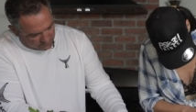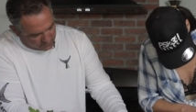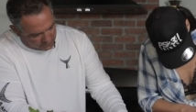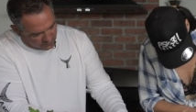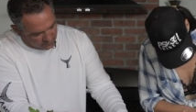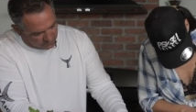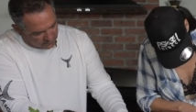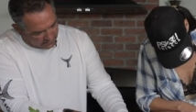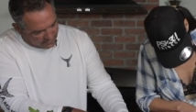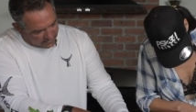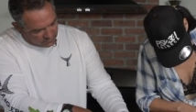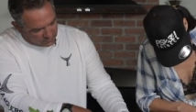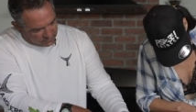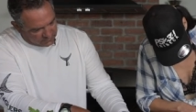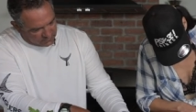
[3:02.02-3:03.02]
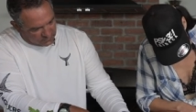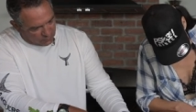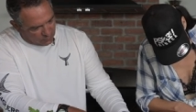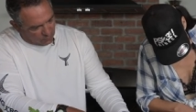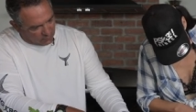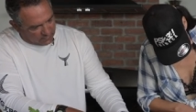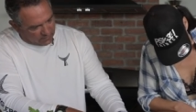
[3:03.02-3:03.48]
And you could actually,
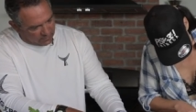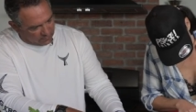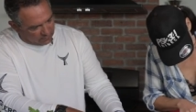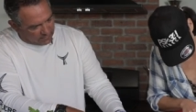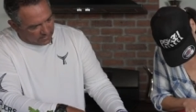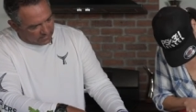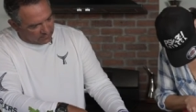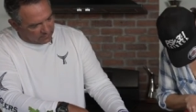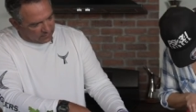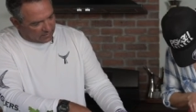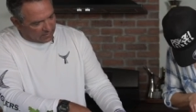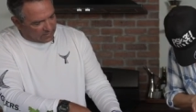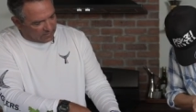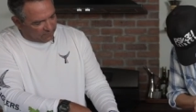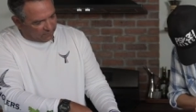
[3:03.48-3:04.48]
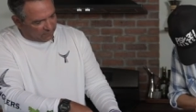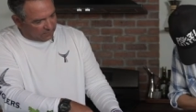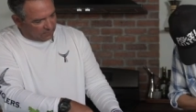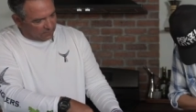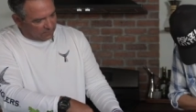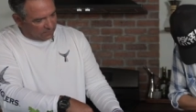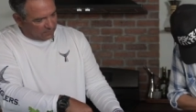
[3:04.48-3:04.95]
you want to hear that knife.
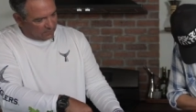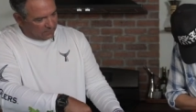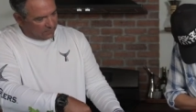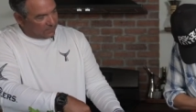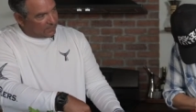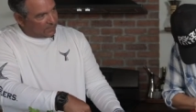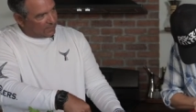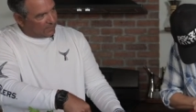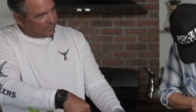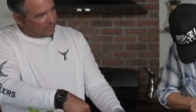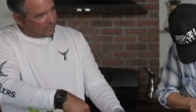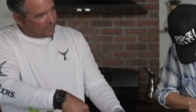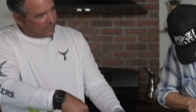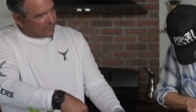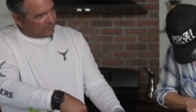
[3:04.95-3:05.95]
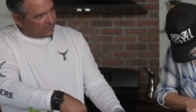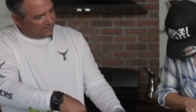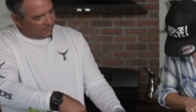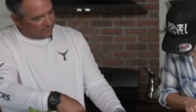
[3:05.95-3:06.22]
You hear that?